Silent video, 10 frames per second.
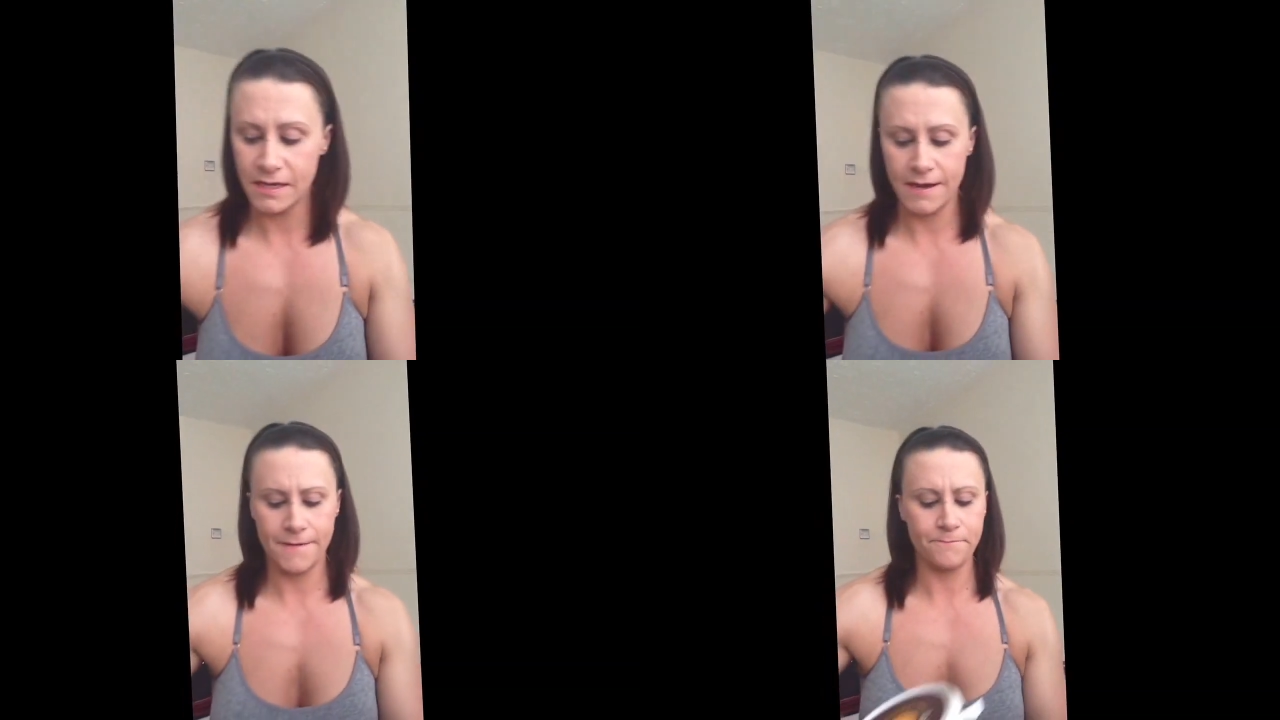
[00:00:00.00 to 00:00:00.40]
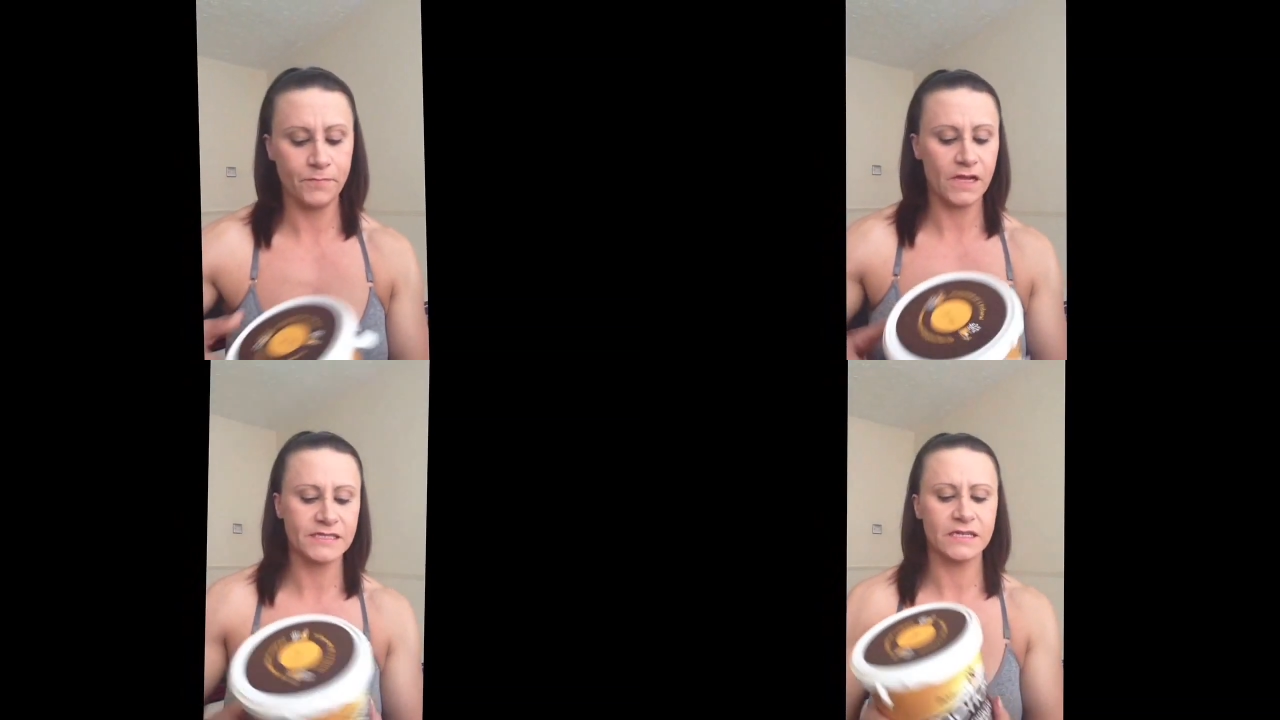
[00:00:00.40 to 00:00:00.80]

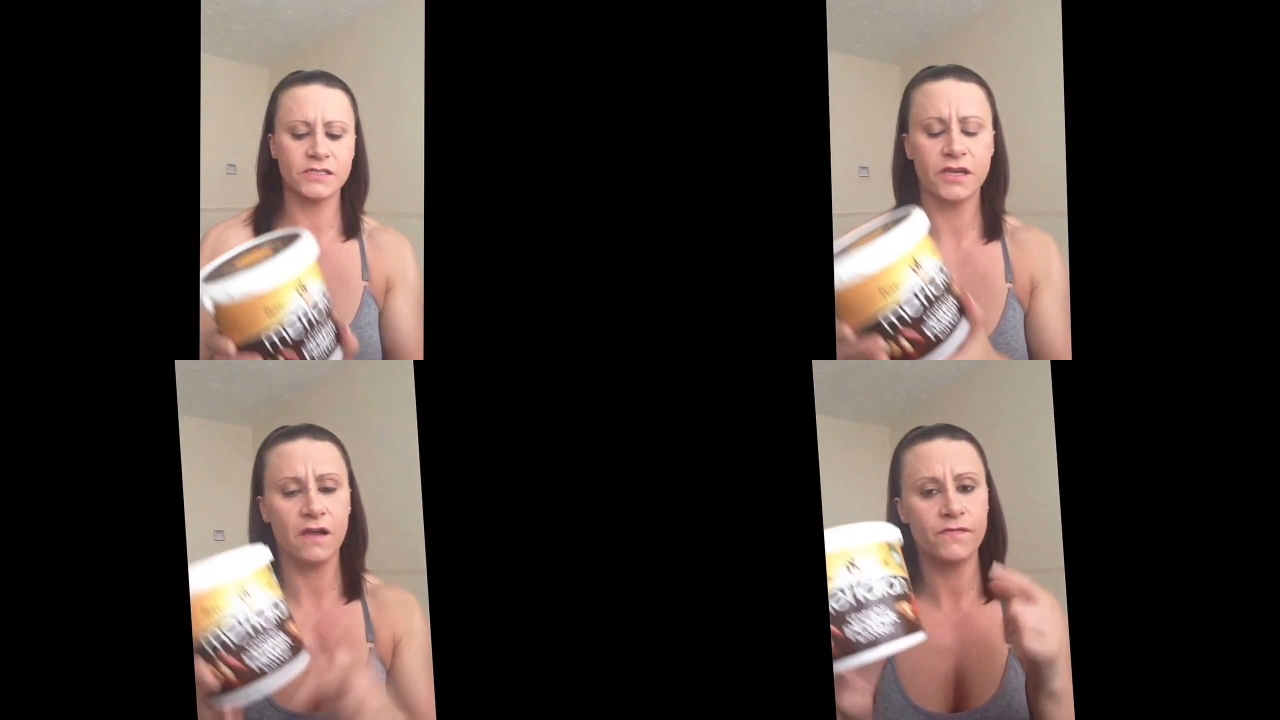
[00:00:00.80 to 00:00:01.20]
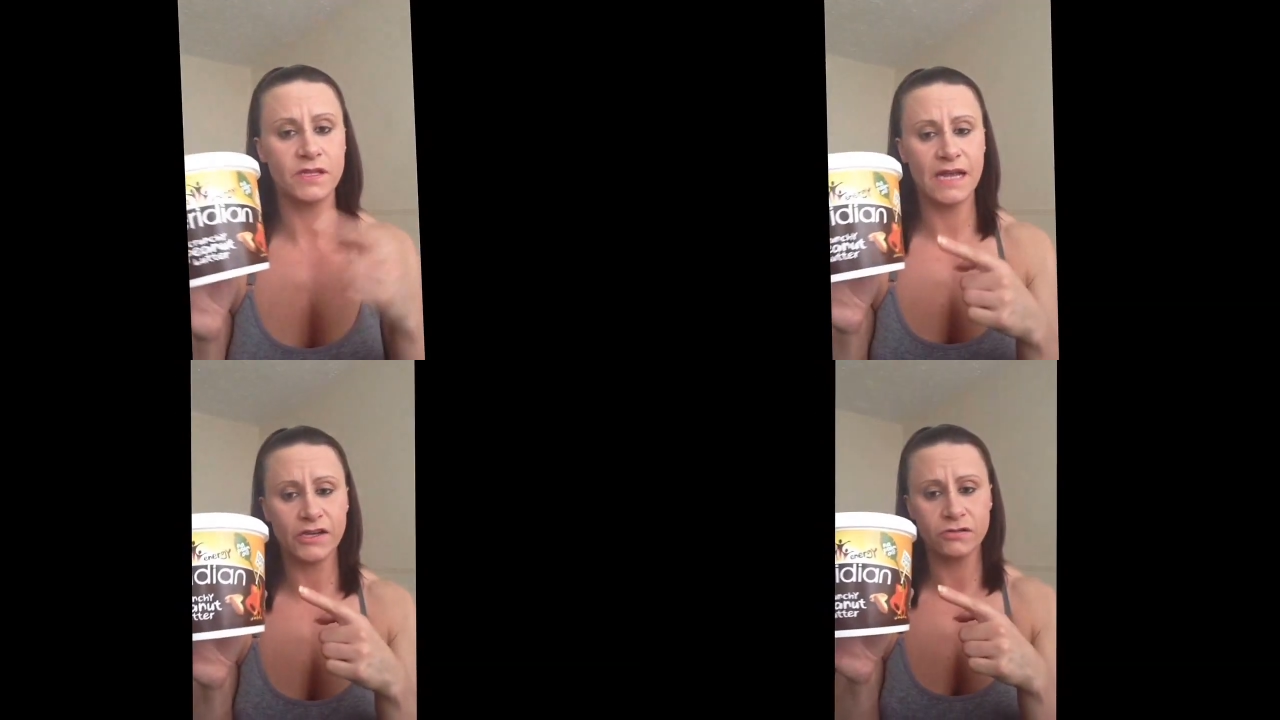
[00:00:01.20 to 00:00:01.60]
I tend to go for
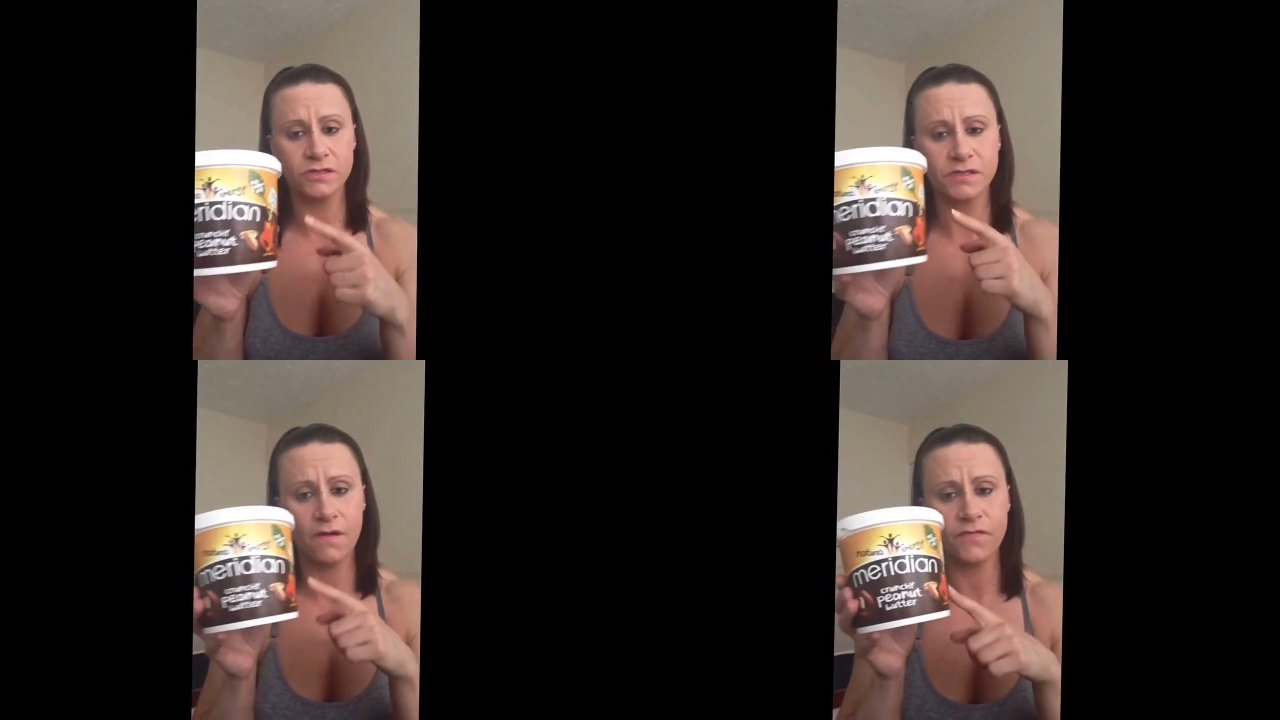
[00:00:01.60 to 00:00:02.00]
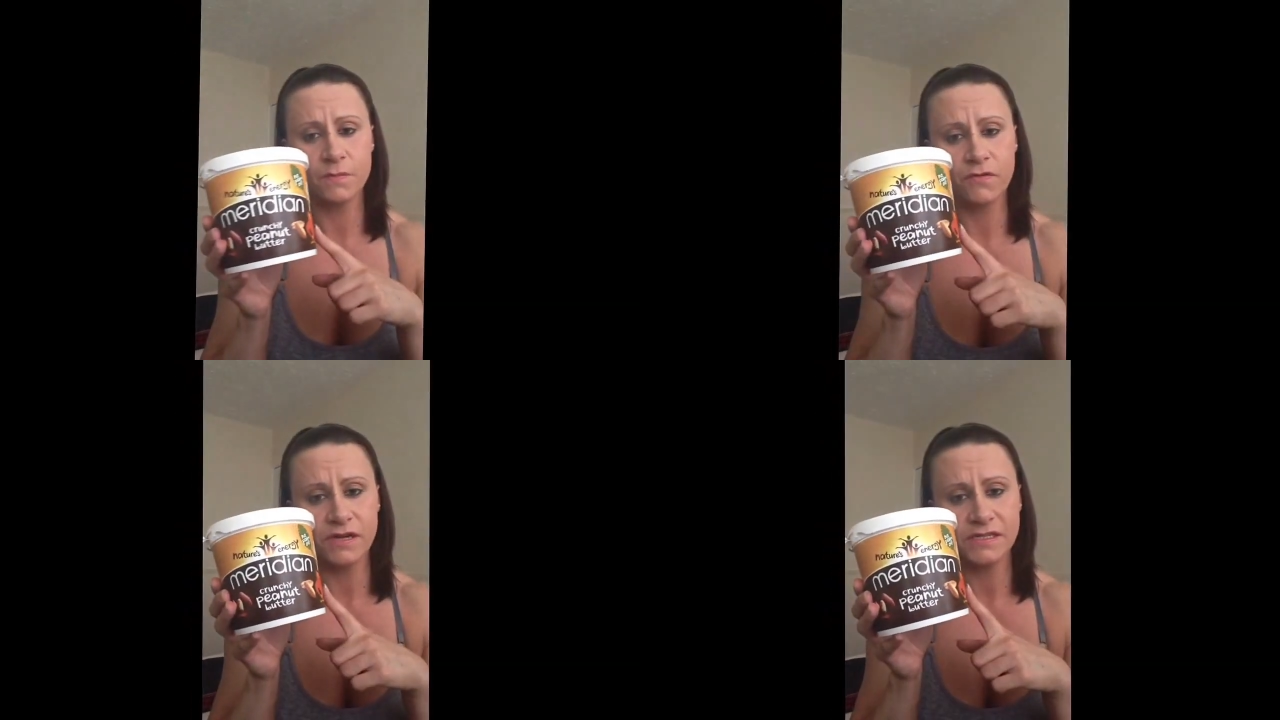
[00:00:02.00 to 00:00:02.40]
the natural stuff,
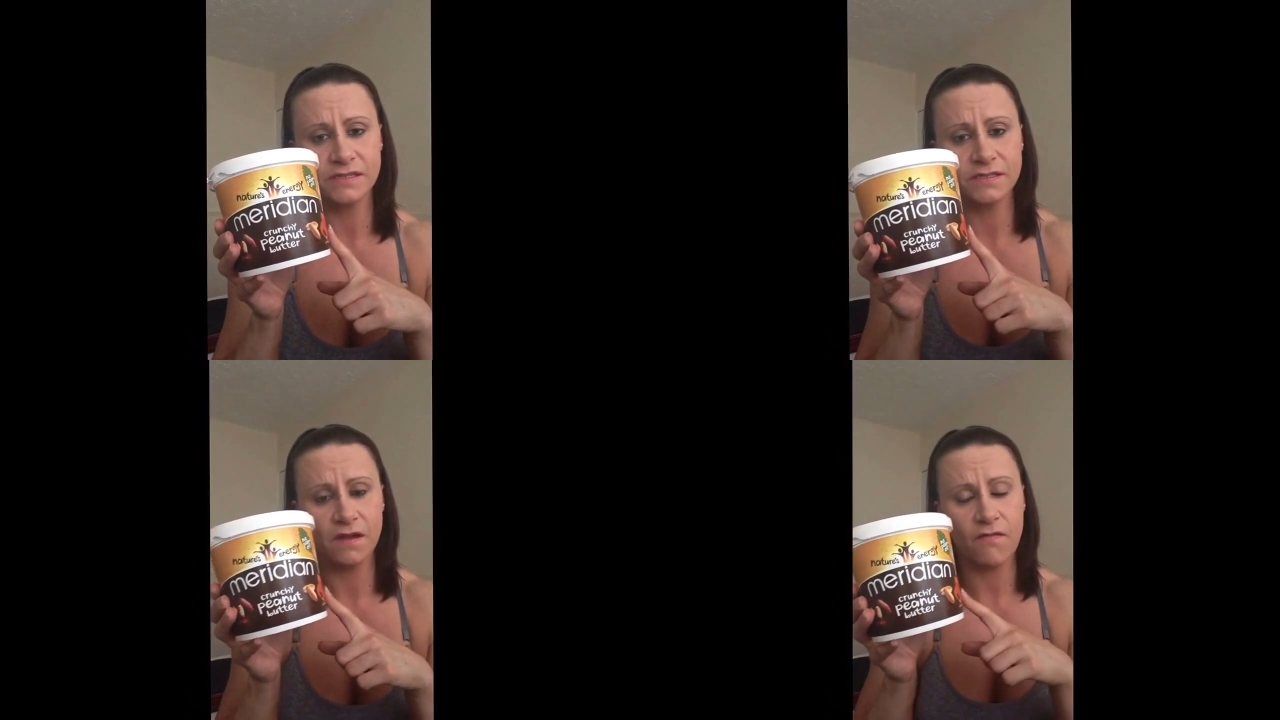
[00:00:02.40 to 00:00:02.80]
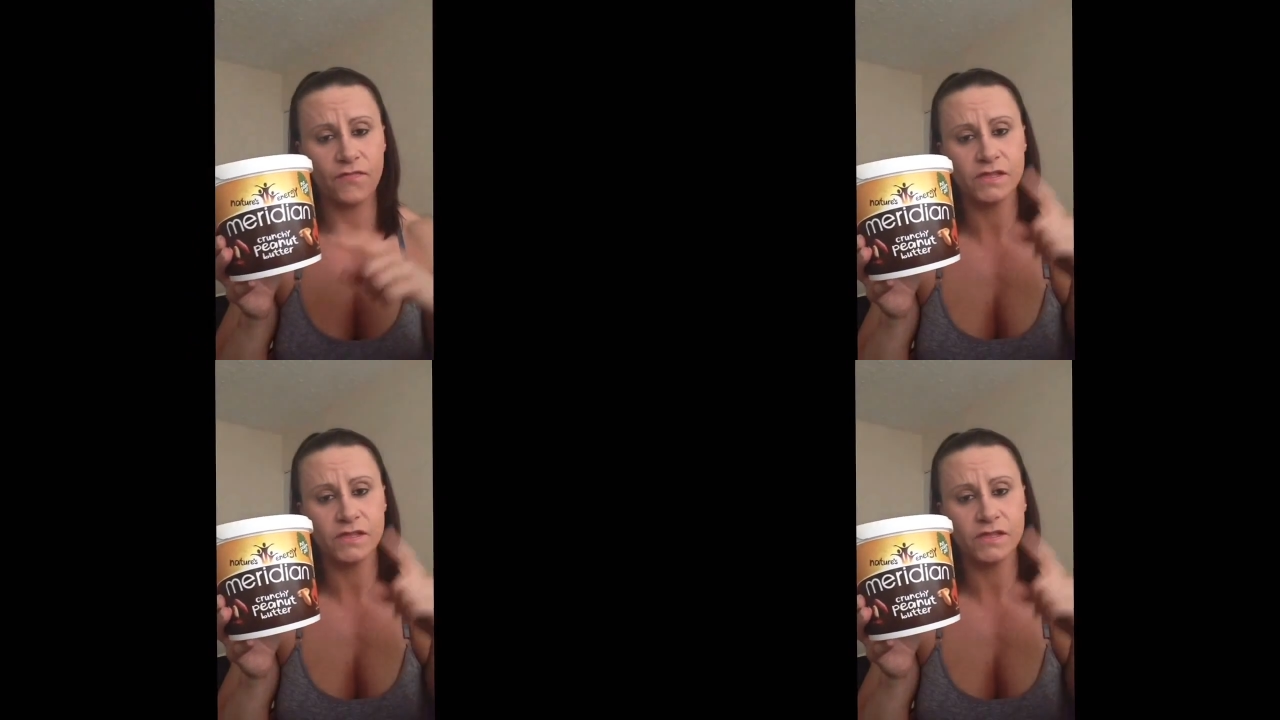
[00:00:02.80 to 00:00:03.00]
the Meridian stuff.